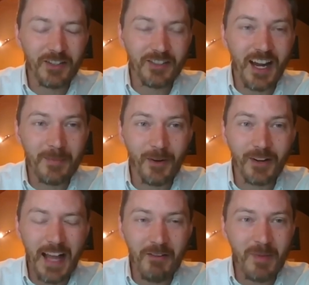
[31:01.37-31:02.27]
stock
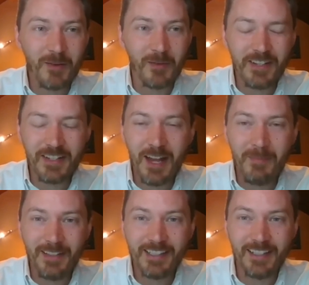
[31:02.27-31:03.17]
market, I would be rich and I'd
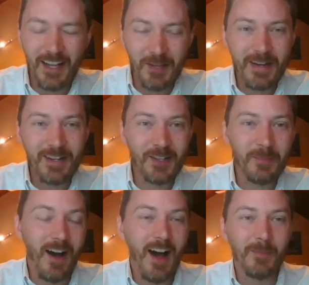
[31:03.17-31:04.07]
be sitting on the beach in the
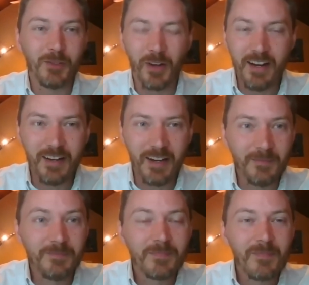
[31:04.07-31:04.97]
Bahamas right now.
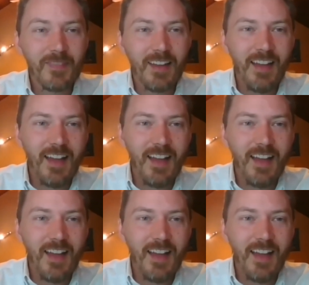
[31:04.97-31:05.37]
Yeah.